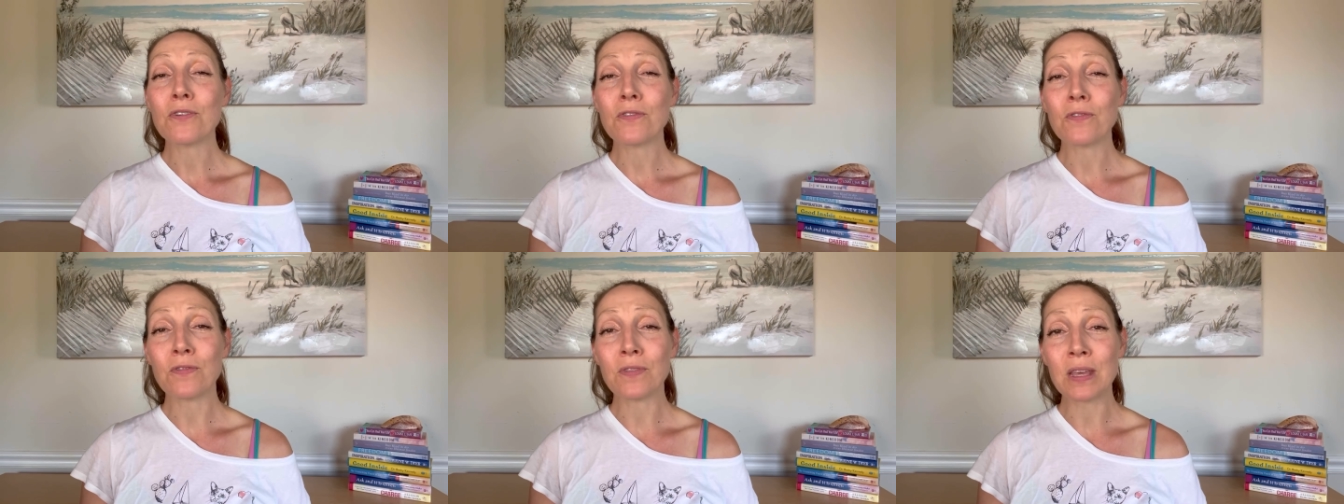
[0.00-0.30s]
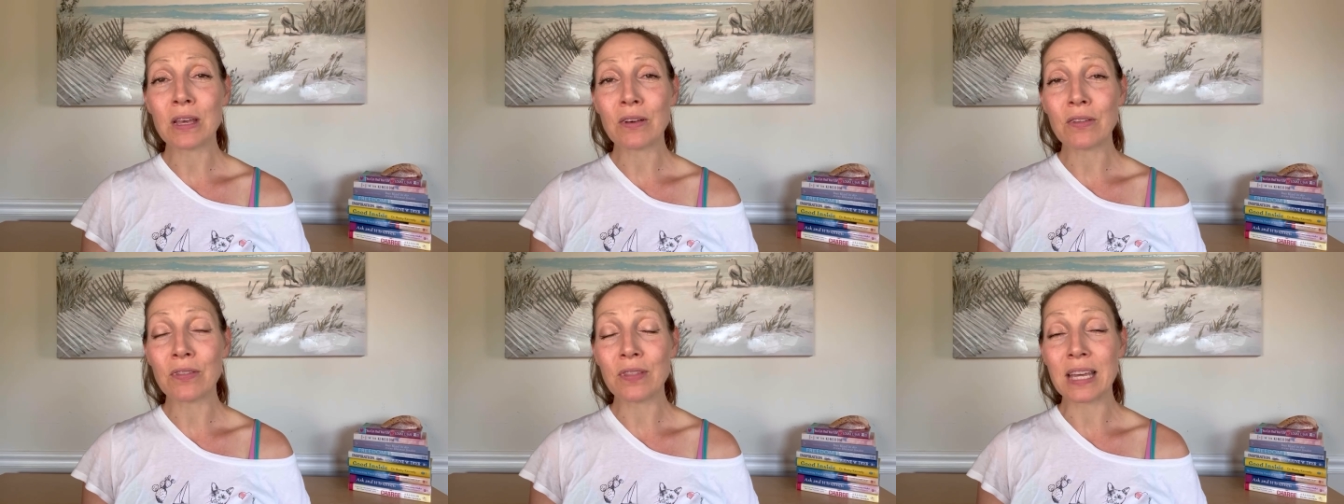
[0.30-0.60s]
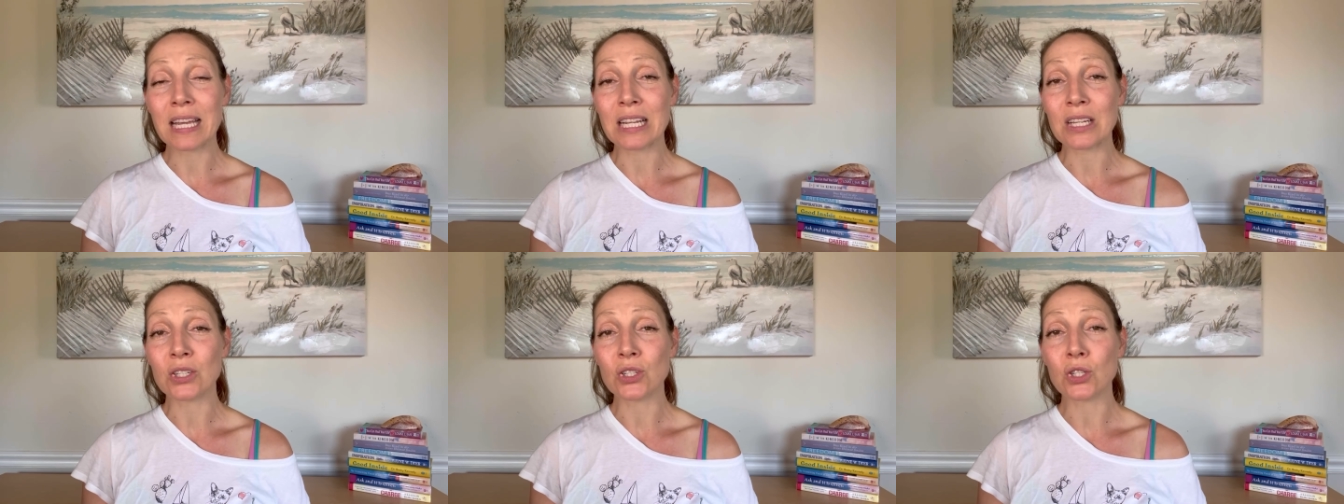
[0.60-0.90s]
feel
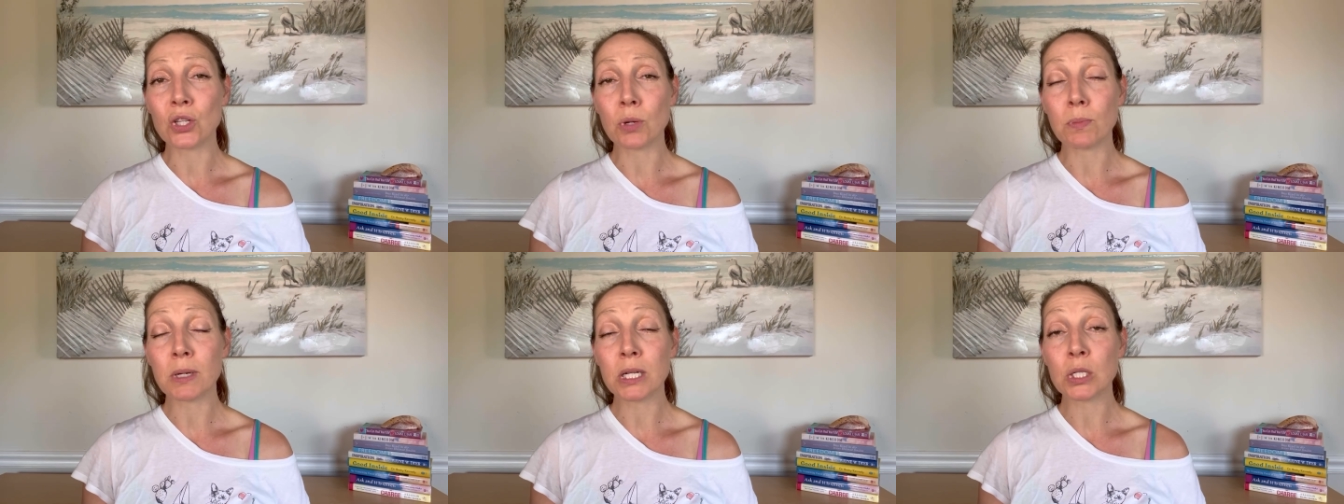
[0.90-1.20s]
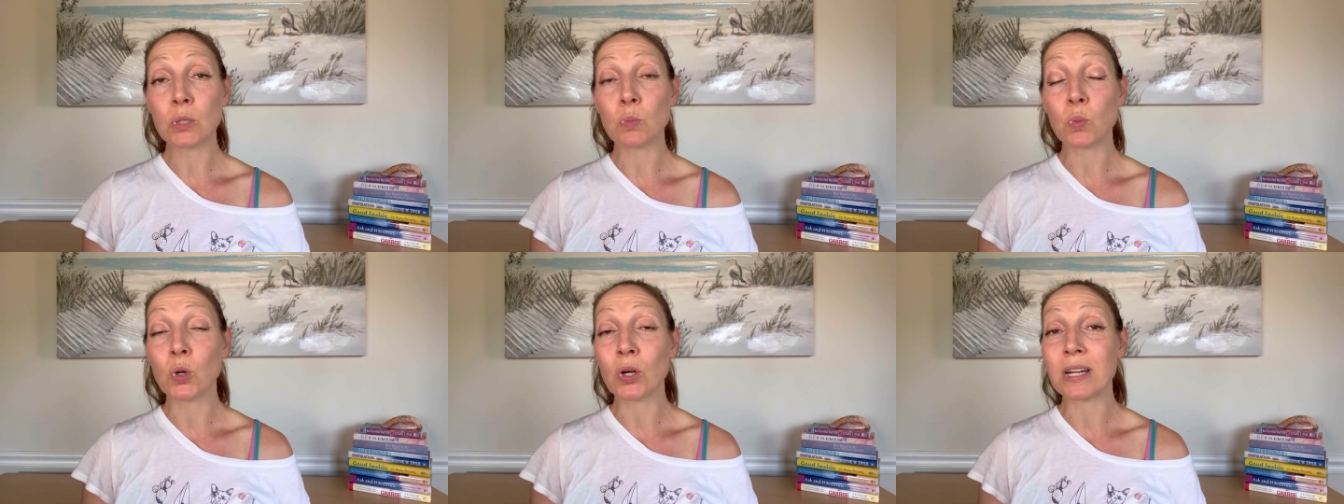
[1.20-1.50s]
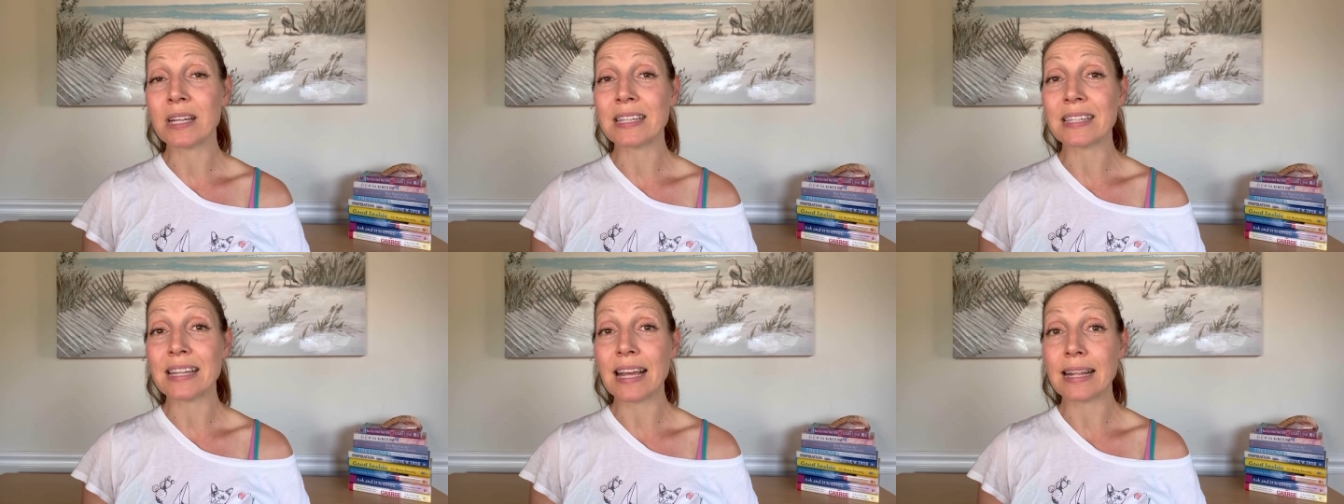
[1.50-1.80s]
things so much more
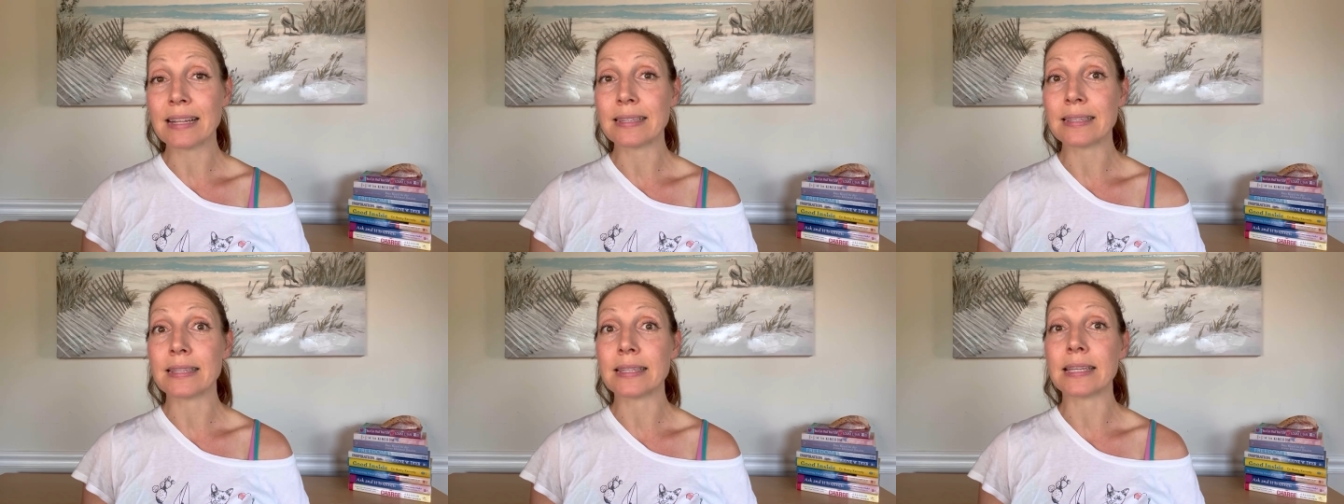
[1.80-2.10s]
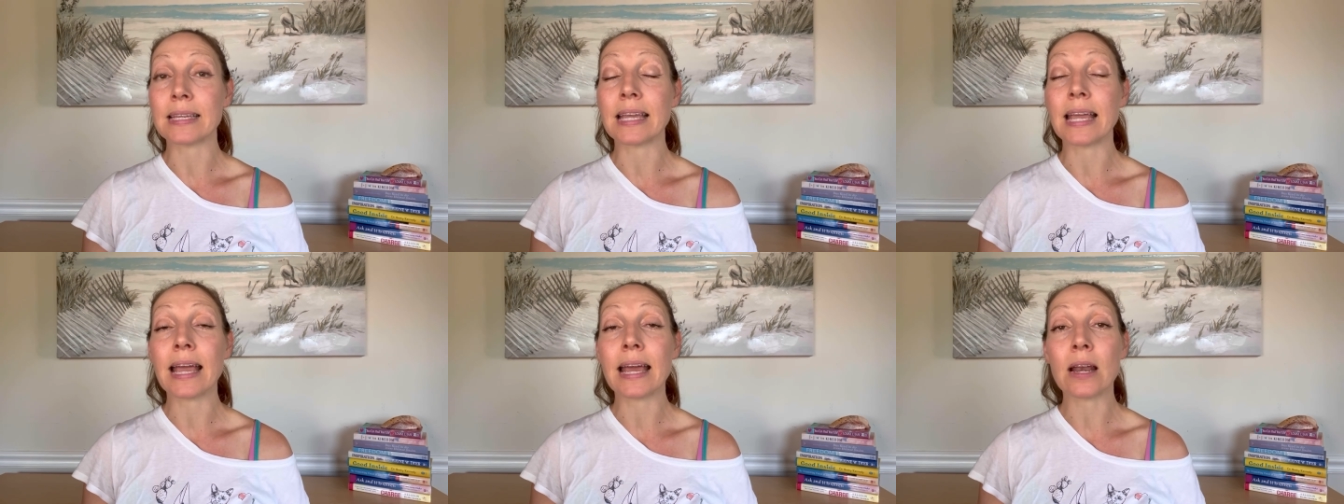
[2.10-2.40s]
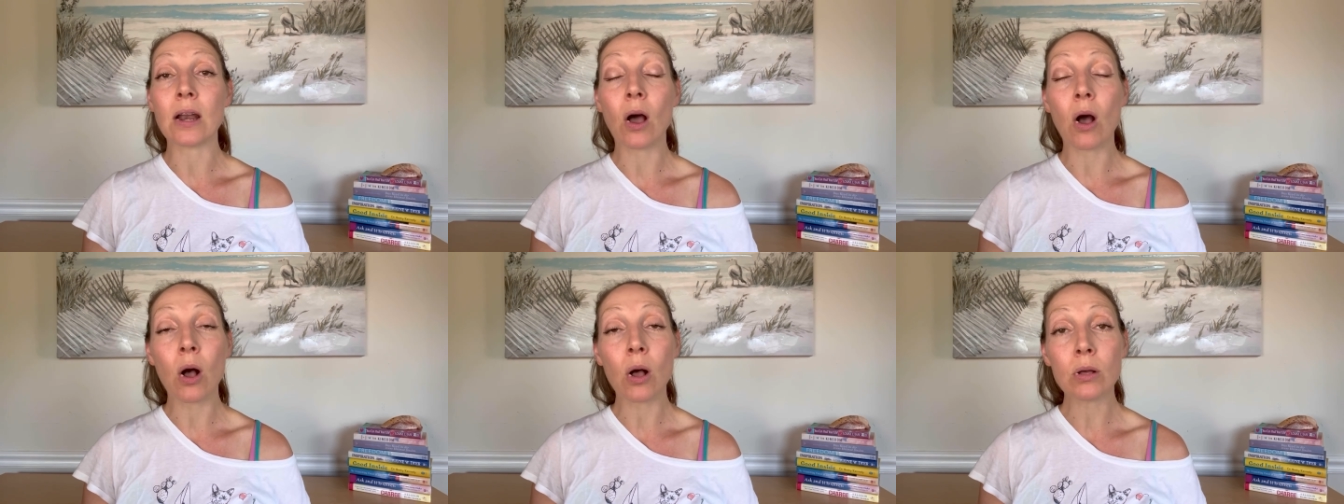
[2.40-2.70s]
intensely,
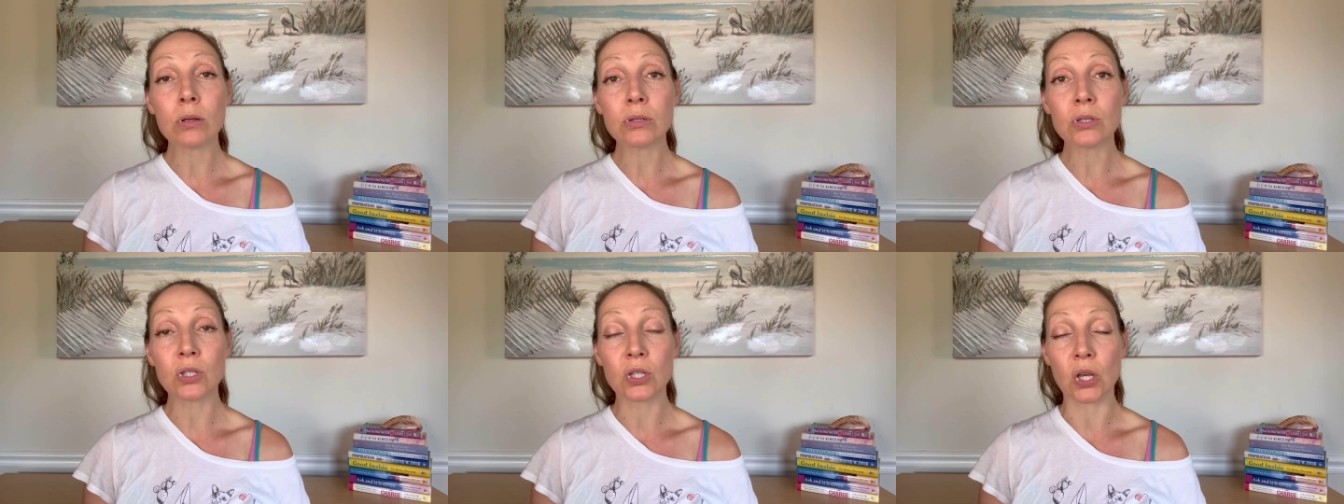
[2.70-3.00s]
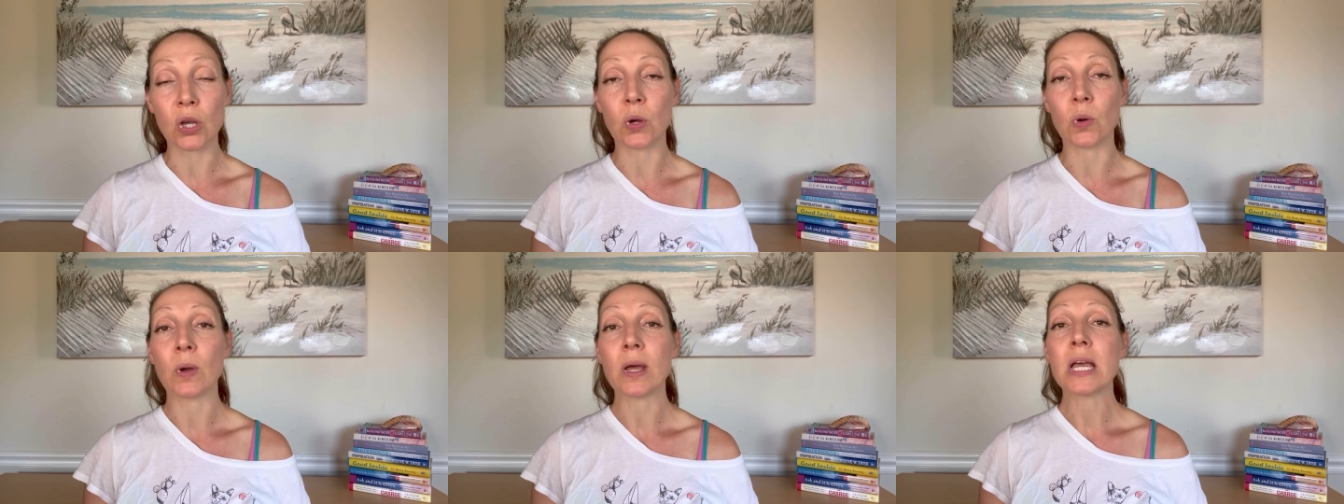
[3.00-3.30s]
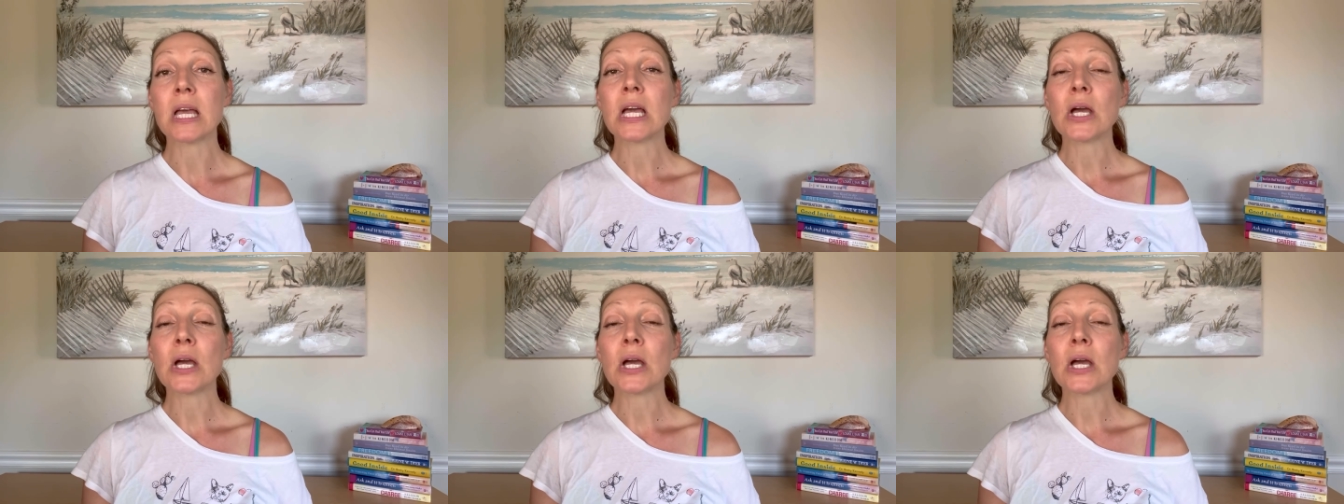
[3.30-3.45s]
and also